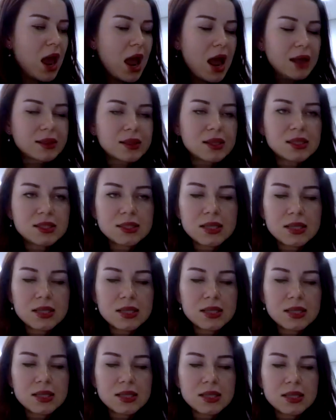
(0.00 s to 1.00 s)
And this thing
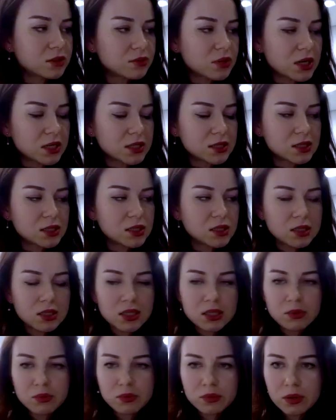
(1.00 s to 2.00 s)
I did right
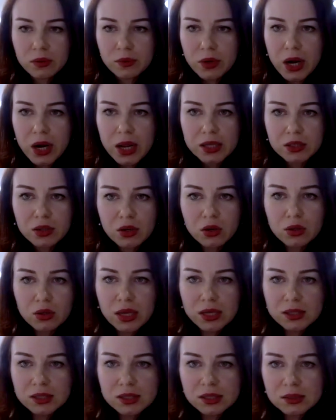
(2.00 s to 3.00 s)
here, where I'd go
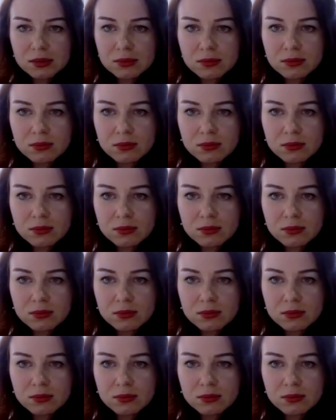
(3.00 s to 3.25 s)
like this.